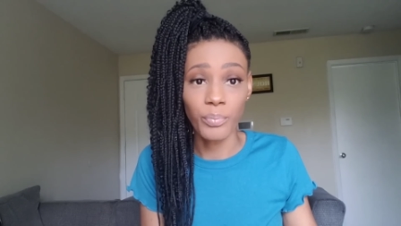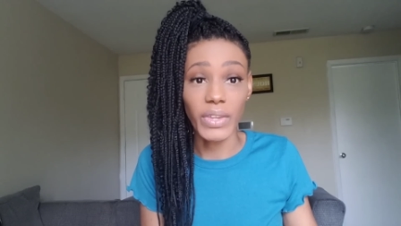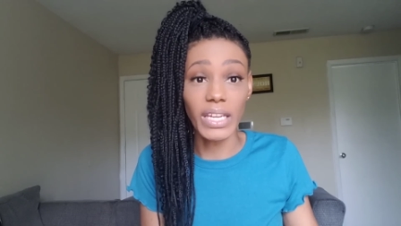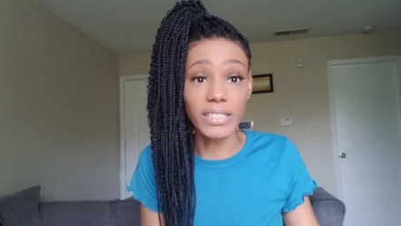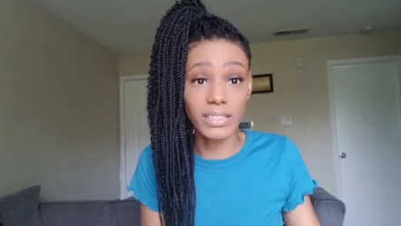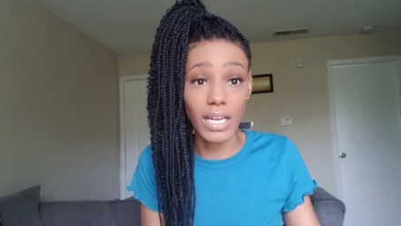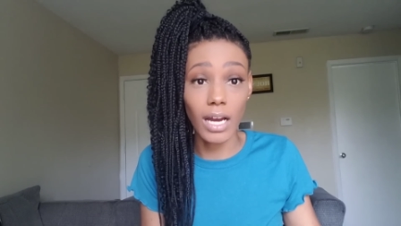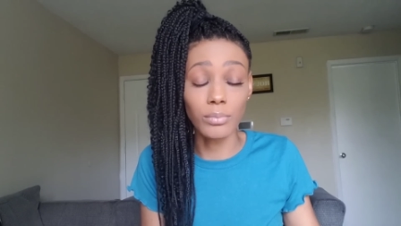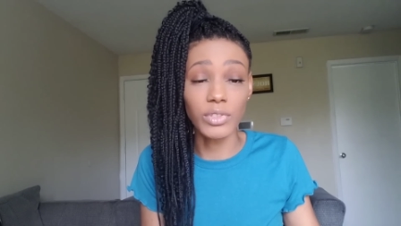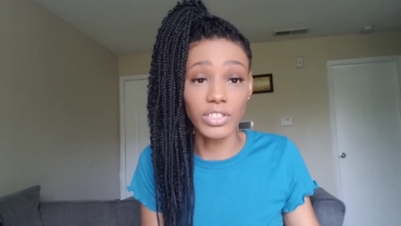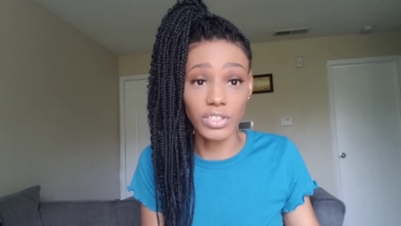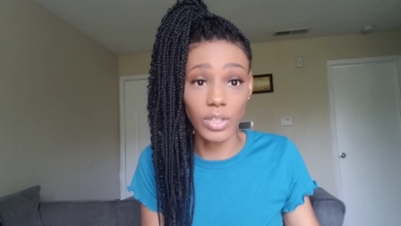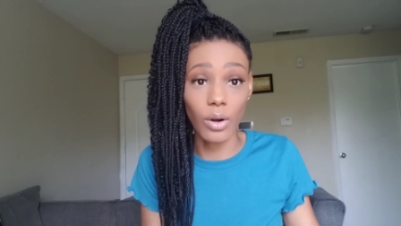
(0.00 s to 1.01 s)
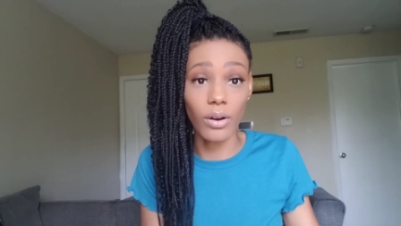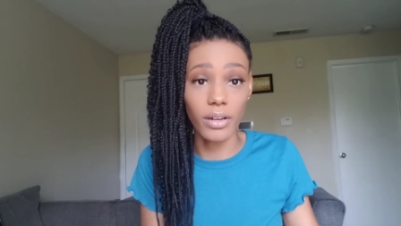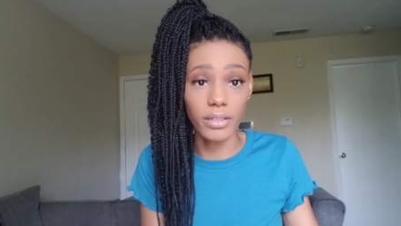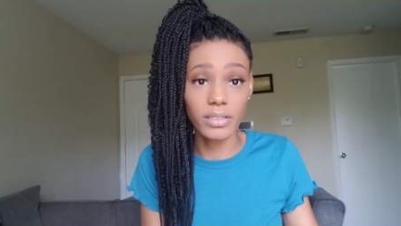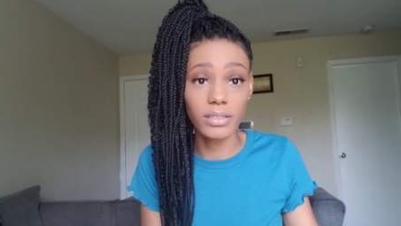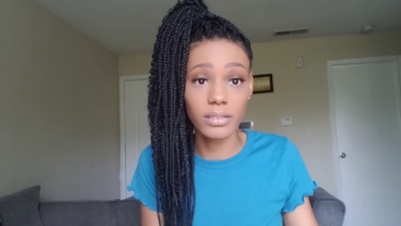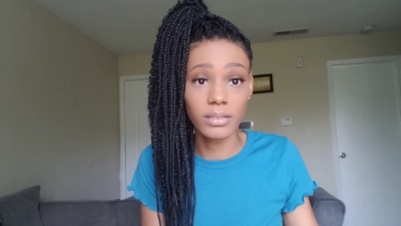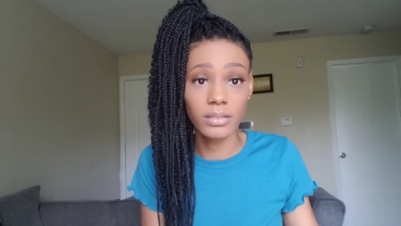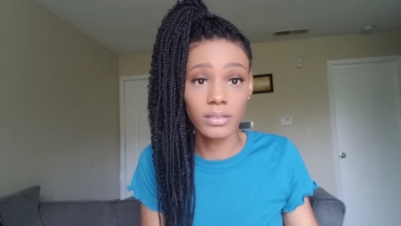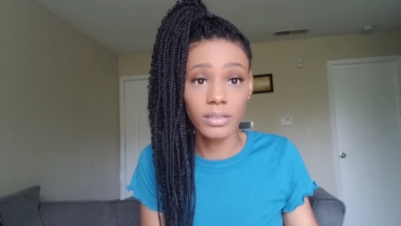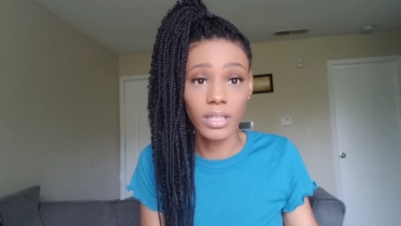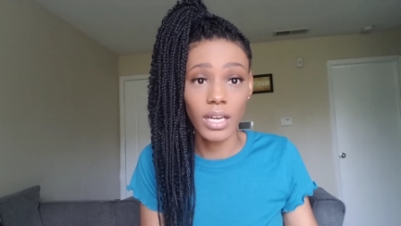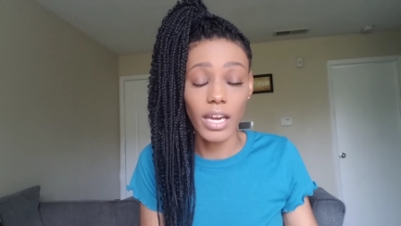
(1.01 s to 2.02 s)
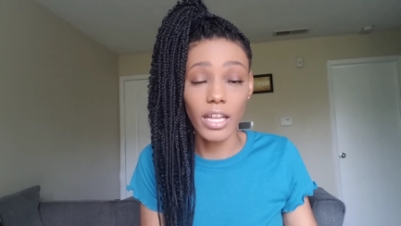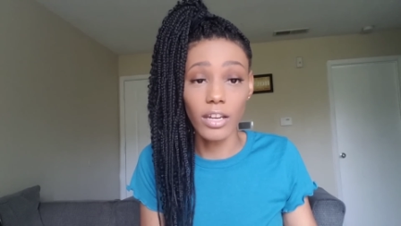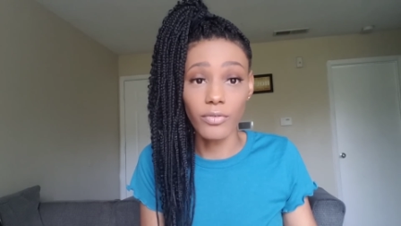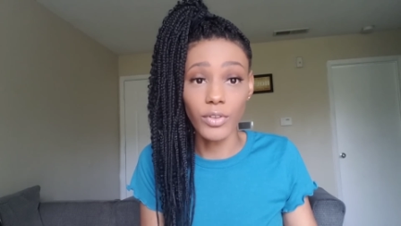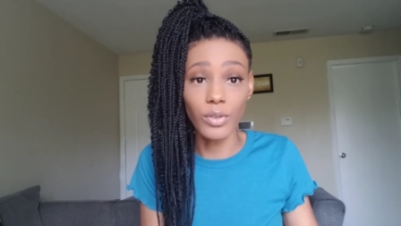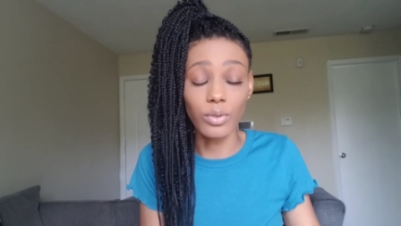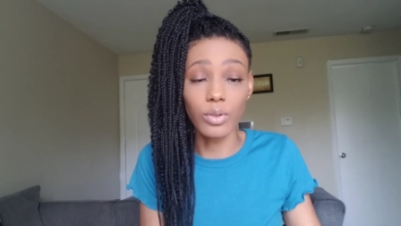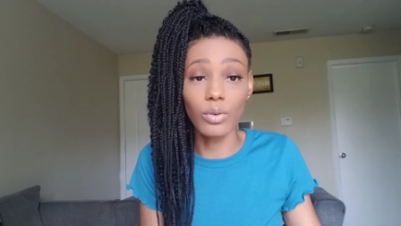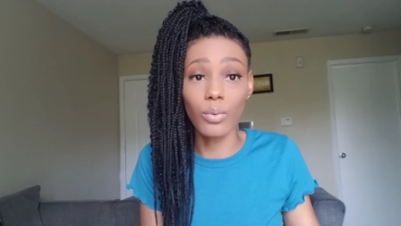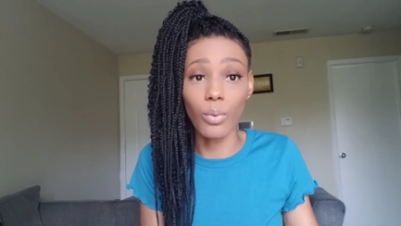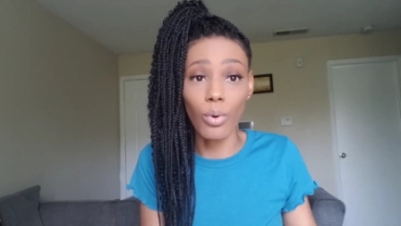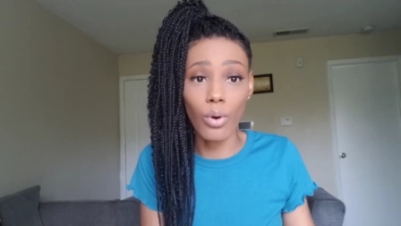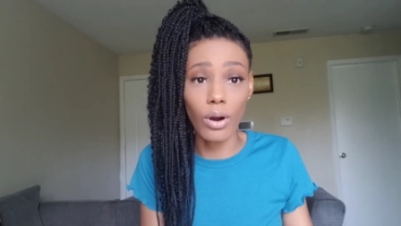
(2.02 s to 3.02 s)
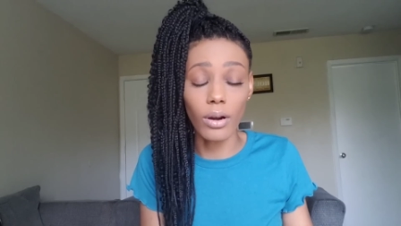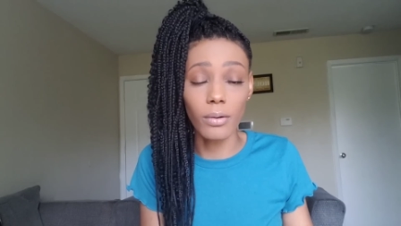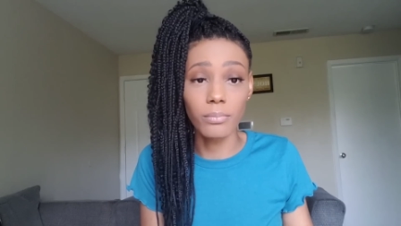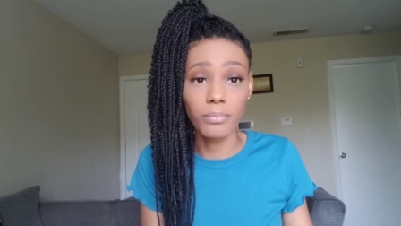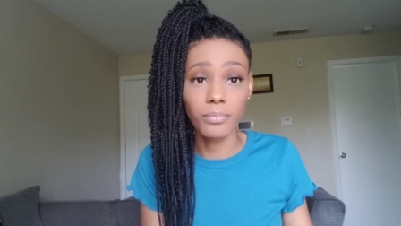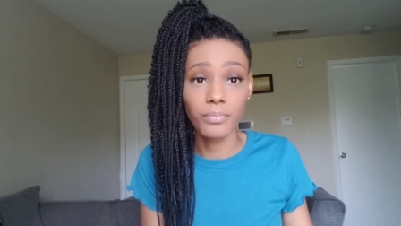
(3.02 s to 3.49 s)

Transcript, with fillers: it's time to start. And if you lukewarm,